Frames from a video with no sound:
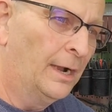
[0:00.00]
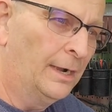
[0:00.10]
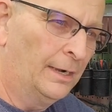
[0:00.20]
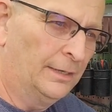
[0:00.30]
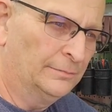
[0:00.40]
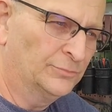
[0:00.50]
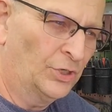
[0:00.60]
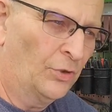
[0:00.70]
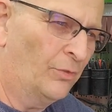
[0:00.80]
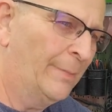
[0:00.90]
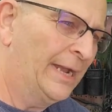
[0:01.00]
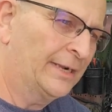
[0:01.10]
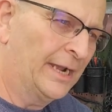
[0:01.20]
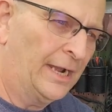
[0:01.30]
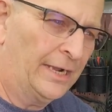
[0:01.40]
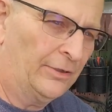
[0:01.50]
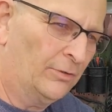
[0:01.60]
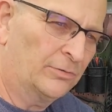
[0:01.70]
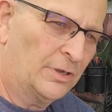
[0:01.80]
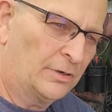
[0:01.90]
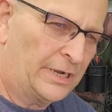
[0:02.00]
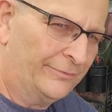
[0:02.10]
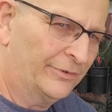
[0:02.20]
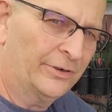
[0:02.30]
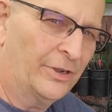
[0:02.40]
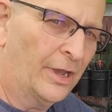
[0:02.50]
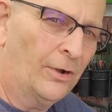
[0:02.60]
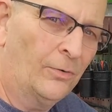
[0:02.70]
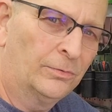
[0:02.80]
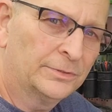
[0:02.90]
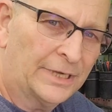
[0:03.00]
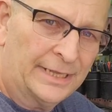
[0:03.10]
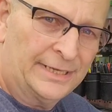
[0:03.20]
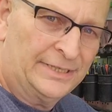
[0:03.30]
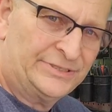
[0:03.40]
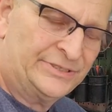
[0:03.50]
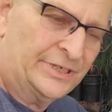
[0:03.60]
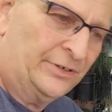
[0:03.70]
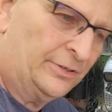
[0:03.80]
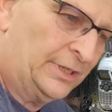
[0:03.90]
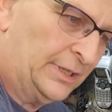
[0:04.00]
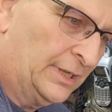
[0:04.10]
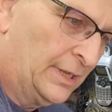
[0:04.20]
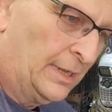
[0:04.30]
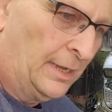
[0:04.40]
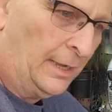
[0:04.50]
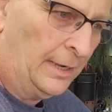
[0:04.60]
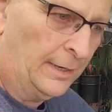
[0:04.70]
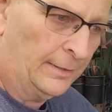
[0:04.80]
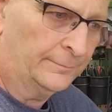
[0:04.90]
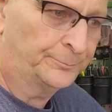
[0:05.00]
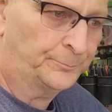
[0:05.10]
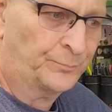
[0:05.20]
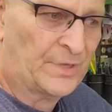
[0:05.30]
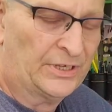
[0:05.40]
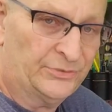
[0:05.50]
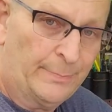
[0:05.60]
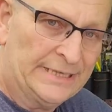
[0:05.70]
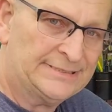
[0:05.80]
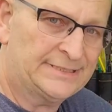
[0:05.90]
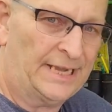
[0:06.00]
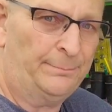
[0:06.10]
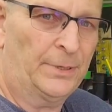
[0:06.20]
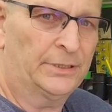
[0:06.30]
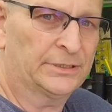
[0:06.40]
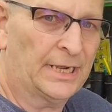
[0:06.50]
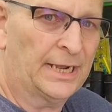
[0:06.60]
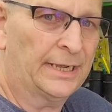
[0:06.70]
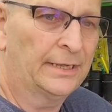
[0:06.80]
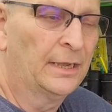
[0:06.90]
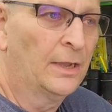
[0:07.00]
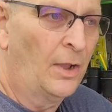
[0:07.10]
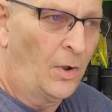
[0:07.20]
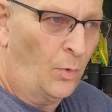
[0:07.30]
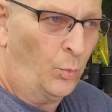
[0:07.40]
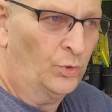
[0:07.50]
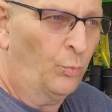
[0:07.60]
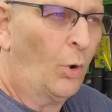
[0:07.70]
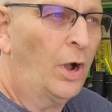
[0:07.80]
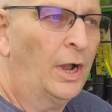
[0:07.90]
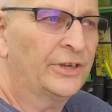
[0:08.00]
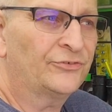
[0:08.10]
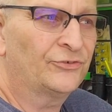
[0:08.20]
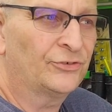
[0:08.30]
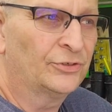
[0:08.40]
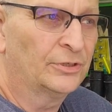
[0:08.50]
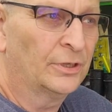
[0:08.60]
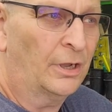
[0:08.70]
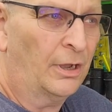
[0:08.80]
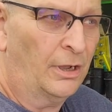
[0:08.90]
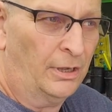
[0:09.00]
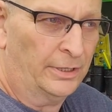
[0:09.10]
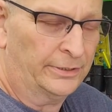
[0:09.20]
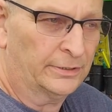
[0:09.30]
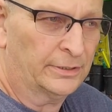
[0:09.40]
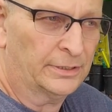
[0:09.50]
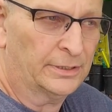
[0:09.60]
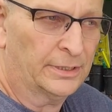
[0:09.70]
the Mac guy will cover it. No, not necessarily. Because my Snap-on guy would watch on